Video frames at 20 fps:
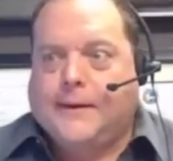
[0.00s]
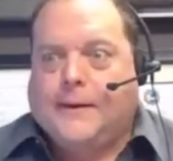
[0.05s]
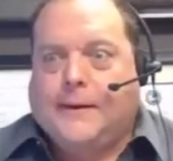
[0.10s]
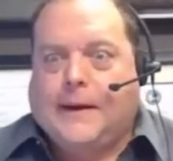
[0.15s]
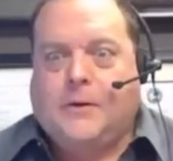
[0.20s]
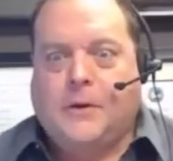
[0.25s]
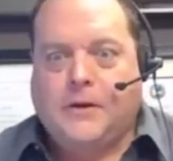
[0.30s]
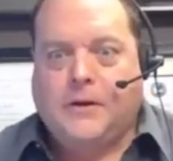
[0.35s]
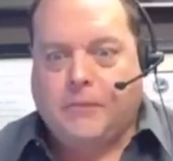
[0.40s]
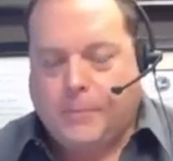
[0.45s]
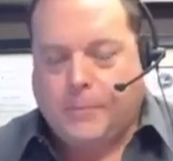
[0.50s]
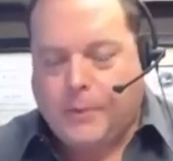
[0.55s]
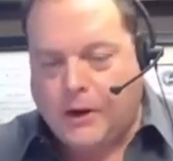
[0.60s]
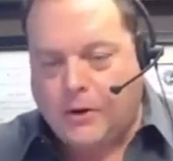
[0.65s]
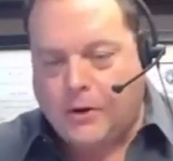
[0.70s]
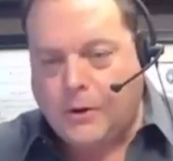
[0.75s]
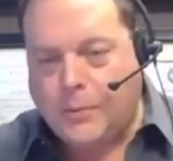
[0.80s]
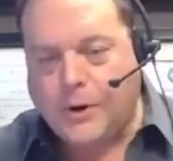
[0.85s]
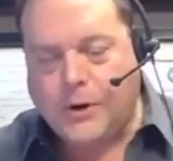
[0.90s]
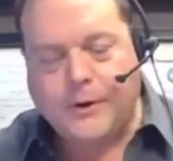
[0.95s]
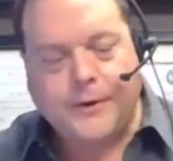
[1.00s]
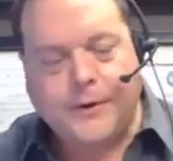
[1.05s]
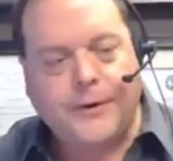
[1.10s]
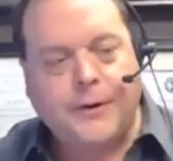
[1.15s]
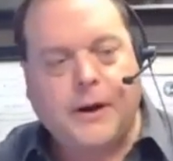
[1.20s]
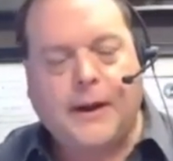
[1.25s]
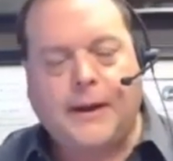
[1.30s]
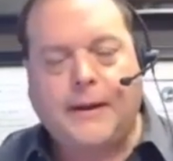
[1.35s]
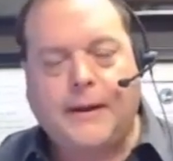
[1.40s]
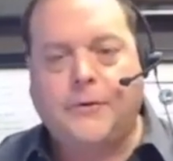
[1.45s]
I don't have a power
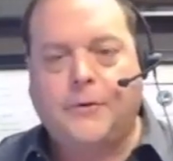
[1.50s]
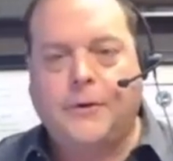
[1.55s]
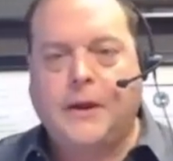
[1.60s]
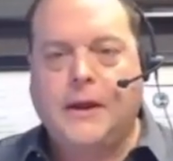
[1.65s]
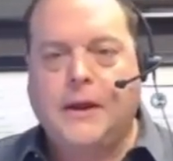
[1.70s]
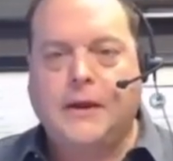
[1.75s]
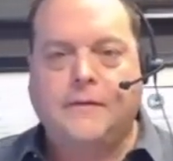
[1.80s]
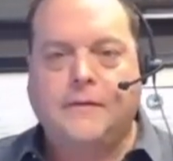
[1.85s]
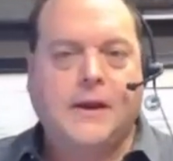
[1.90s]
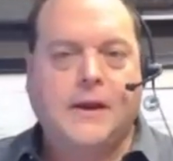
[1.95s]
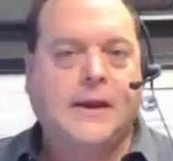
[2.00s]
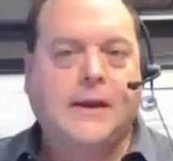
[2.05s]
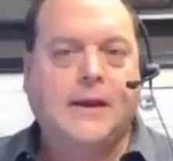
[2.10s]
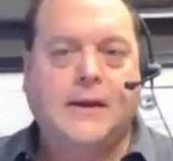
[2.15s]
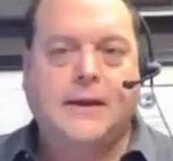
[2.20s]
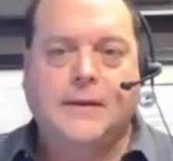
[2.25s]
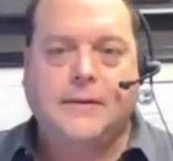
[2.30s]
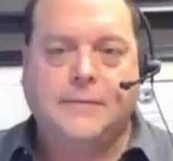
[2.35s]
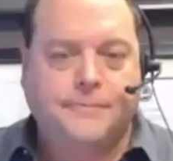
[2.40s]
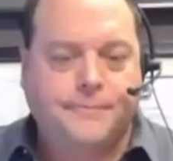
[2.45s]
partner. I don't have a